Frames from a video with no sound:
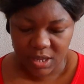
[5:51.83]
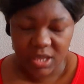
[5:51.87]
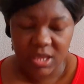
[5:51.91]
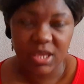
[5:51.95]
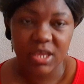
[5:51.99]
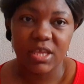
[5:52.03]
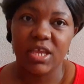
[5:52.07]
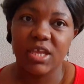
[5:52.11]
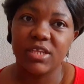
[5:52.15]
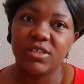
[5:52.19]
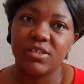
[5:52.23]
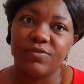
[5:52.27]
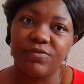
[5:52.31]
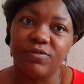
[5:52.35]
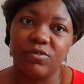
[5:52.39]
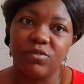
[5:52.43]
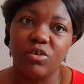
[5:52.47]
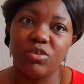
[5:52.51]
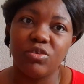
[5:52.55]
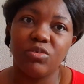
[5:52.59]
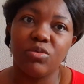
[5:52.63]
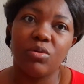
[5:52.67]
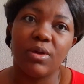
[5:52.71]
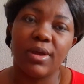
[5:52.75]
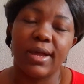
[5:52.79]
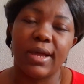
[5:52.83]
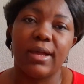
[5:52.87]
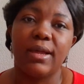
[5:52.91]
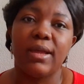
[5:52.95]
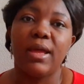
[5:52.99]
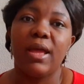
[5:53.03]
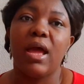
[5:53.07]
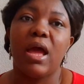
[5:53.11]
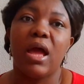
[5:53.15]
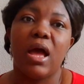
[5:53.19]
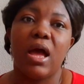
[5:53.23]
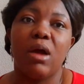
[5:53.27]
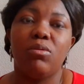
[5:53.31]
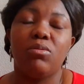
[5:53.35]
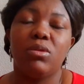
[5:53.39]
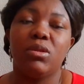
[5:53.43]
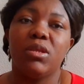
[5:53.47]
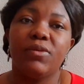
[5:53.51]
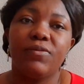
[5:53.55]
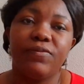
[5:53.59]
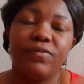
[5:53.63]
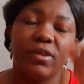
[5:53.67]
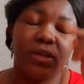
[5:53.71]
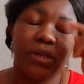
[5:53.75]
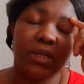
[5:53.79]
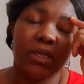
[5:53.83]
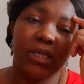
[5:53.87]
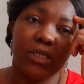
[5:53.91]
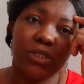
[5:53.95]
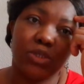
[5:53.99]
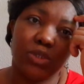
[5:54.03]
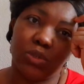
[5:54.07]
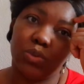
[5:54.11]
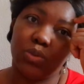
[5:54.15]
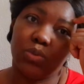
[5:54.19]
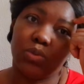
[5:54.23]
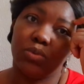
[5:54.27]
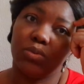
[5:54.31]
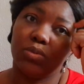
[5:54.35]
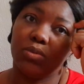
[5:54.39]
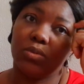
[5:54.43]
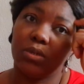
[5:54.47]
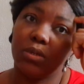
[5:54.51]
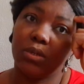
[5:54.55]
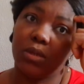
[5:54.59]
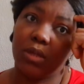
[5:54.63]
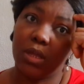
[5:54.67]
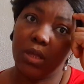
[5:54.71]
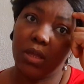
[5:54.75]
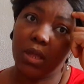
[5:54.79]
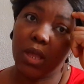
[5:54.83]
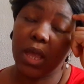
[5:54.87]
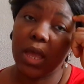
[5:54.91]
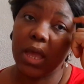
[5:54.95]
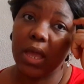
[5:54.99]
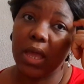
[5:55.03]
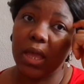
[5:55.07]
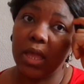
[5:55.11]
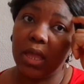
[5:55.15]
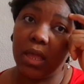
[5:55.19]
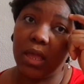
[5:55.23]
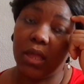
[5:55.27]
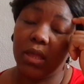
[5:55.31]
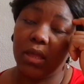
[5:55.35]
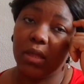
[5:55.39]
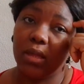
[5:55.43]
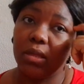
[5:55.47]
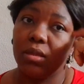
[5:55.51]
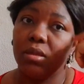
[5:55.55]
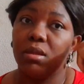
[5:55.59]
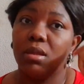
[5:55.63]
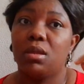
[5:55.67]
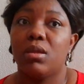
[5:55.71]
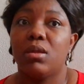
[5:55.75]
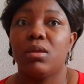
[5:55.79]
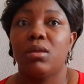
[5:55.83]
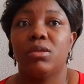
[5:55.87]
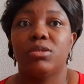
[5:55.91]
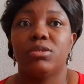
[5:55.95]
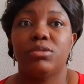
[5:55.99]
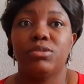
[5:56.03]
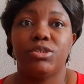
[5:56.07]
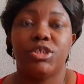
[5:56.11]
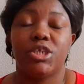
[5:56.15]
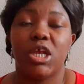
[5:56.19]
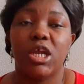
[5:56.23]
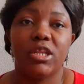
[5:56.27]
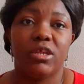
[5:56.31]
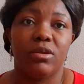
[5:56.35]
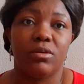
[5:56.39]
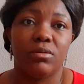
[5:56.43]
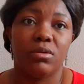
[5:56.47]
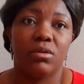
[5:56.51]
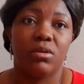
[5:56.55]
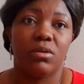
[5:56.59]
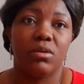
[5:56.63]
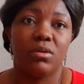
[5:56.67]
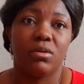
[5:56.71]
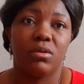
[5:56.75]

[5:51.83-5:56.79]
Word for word: In case if you don't know her, I'll leave the link to her channel